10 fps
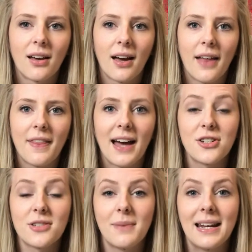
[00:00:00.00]
And that
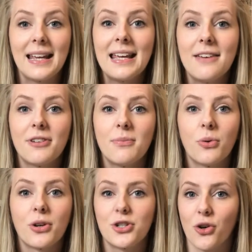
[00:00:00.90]
just made it even
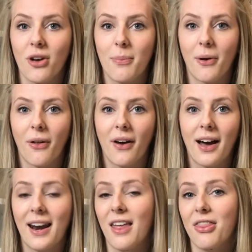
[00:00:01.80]
more enjoyable,
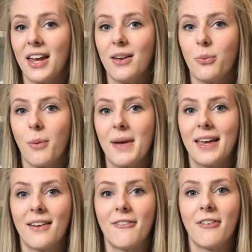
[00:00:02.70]
and I think will
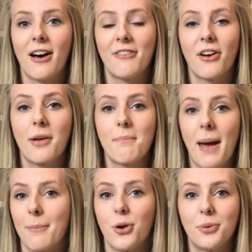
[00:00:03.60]
make it a very
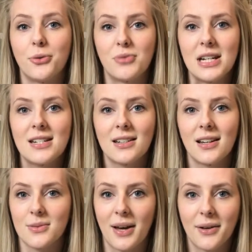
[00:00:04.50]
memorable read
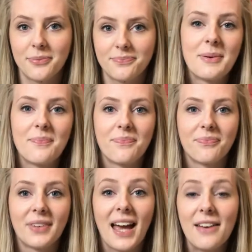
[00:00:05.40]
as well.
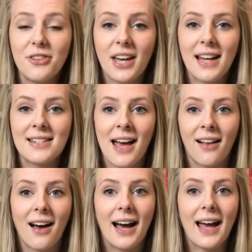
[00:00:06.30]
If you can't tell,
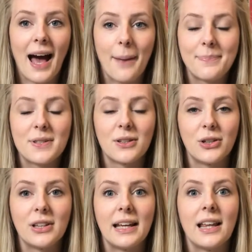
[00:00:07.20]
I
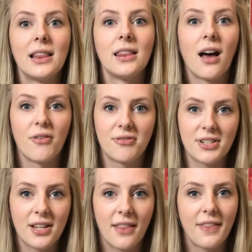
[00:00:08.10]
absolutely
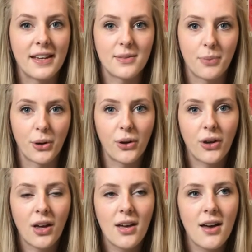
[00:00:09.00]
loved this book.
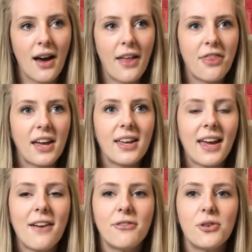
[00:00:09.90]
I think
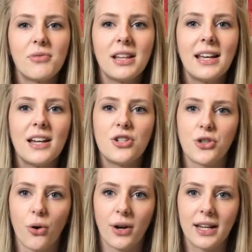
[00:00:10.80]
if you really
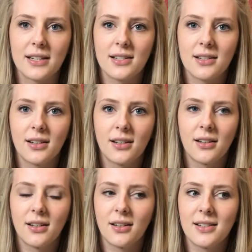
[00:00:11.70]
enjoyed
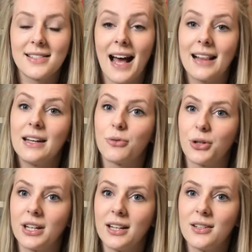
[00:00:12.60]
Sally
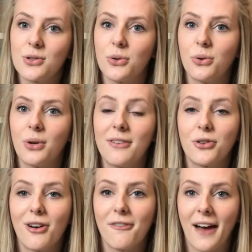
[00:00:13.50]
Rooney, so if you're
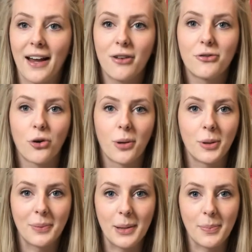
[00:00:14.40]
a fan of normal
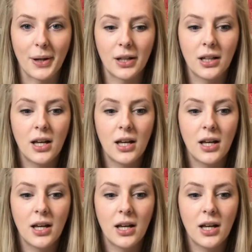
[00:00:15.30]
people,